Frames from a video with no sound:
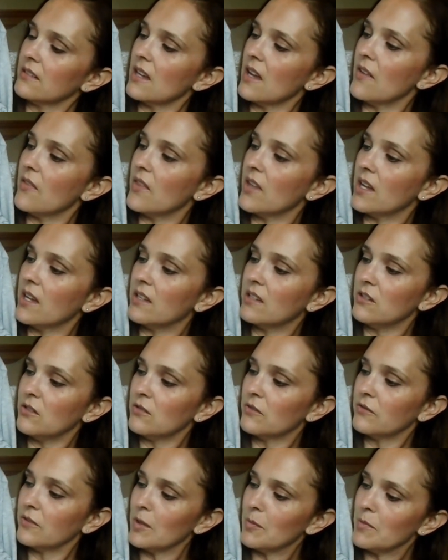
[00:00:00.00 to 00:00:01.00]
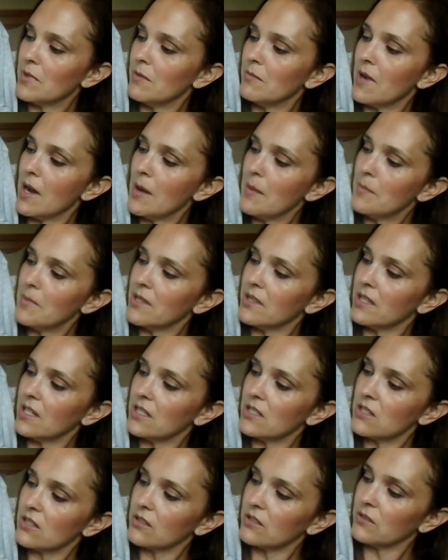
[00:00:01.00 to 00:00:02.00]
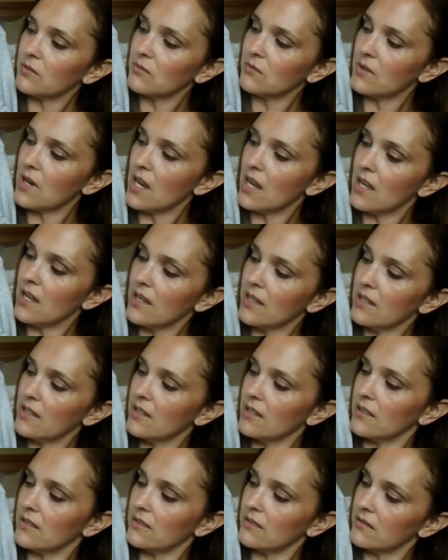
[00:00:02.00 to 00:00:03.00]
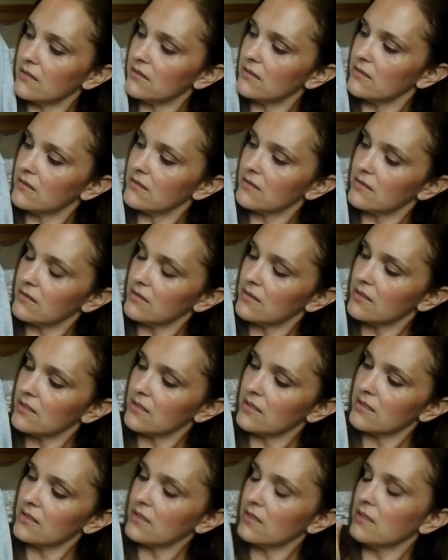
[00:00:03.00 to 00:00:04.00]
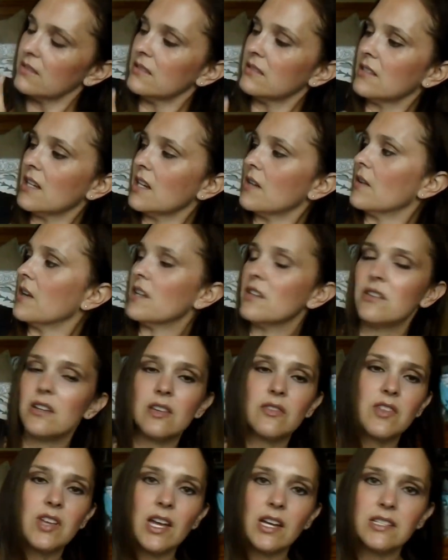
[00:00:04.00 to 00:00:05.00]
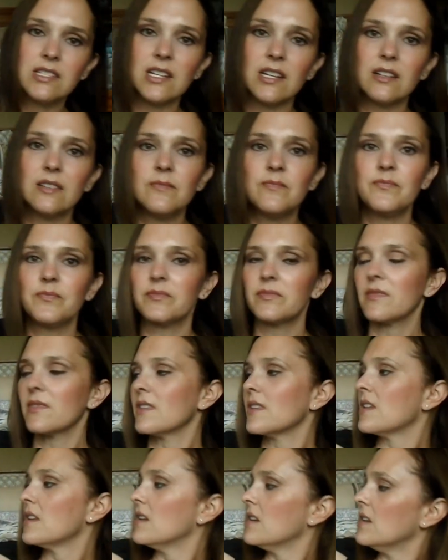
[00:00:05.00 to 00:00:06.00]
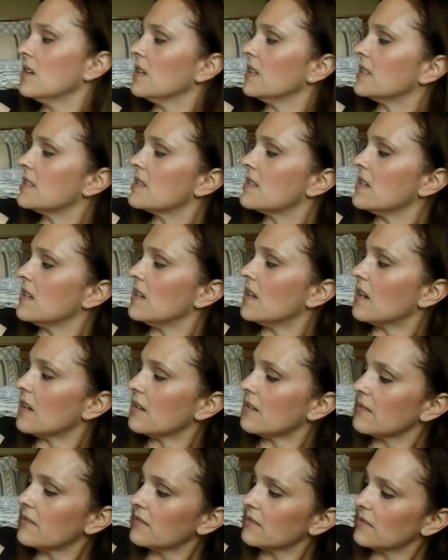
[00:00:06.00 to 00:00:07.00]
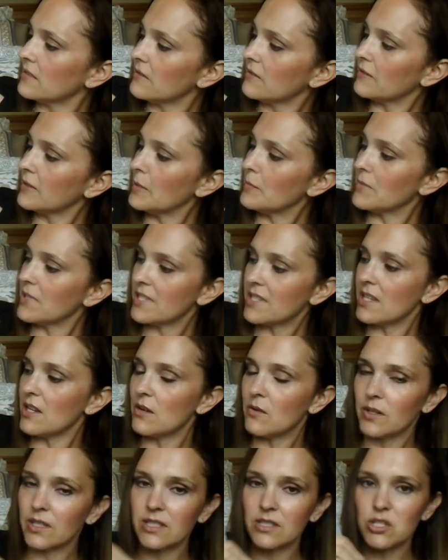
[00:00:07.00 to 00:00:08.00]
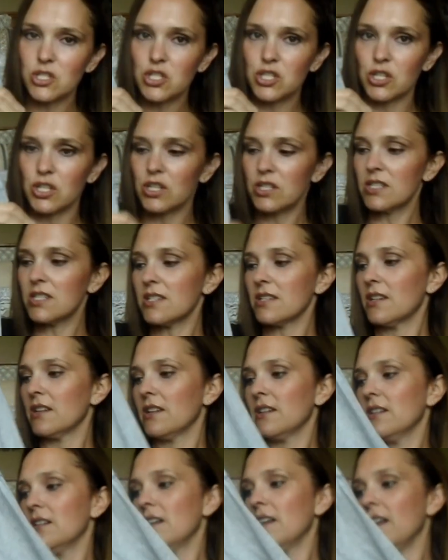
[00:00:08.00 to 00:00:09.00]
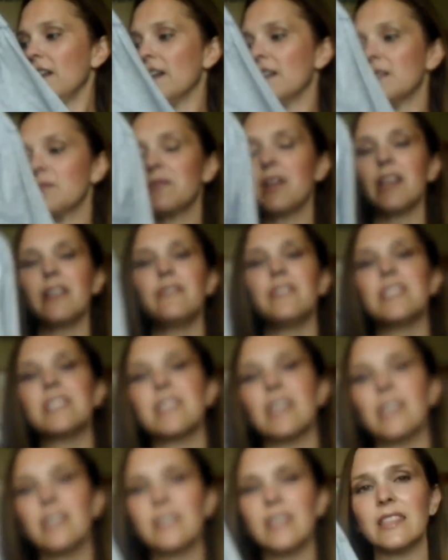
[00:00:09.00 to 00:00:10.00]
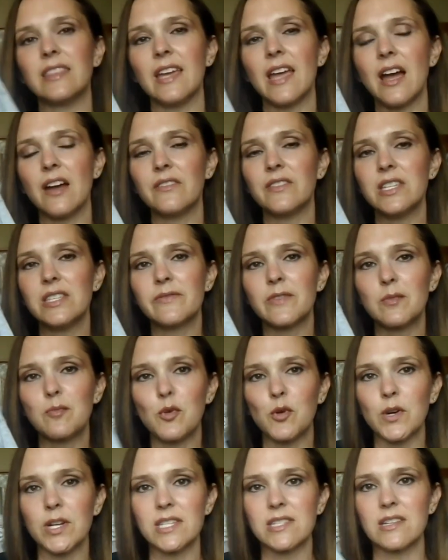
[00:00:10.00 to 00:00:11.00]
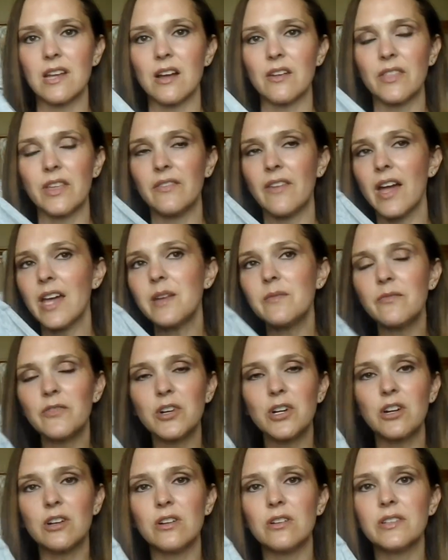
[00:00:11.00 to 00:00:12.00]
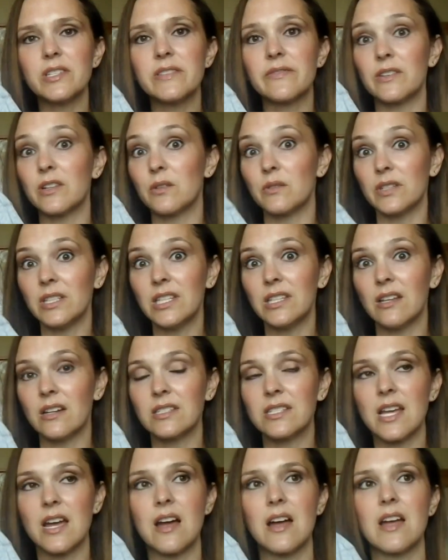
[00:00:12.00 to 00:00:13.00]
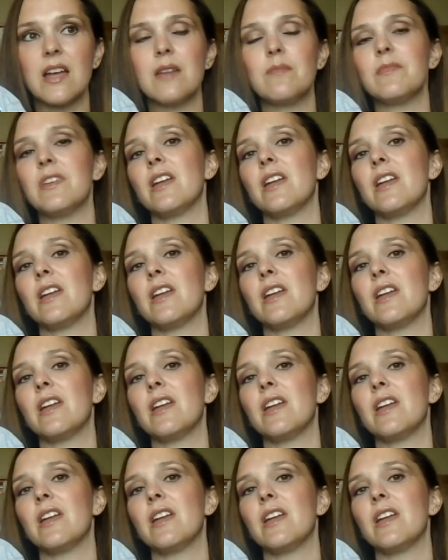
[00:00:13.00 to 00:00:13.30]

And then you flip them up and they turn red. And anyway, you get the idea. It's the uh, flip the sequins shirt. And I'm kind of excited that they have these for boys now. They've had them for girls for a really long time.